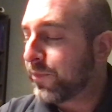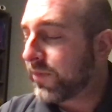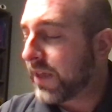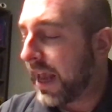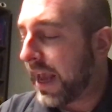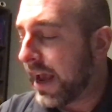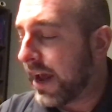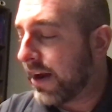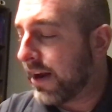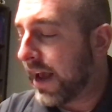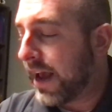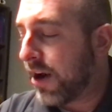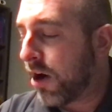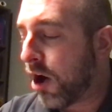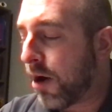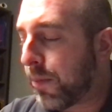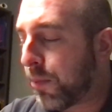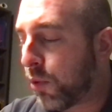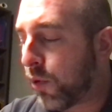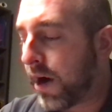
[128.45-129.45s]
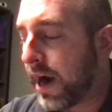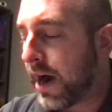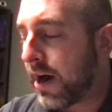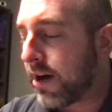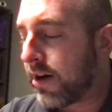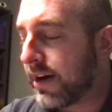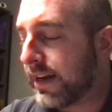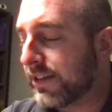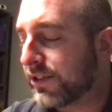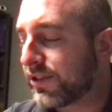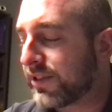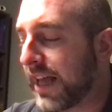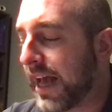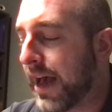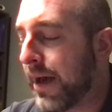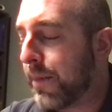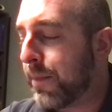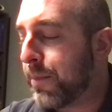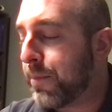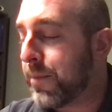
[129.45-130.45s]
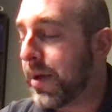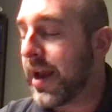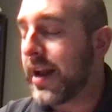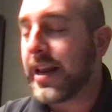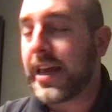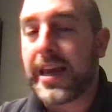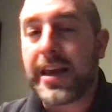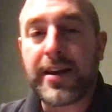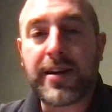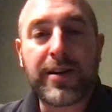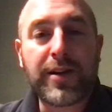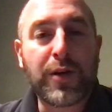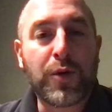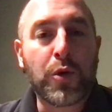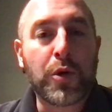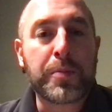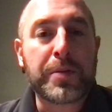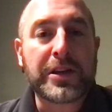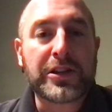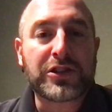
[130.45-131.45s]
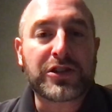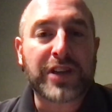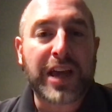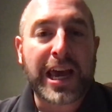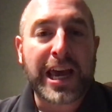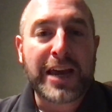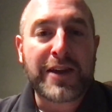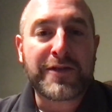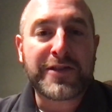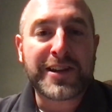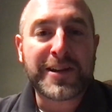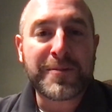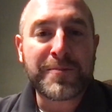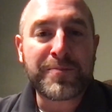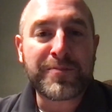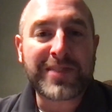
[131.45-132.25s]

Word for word: and and our prayer is that many will be saved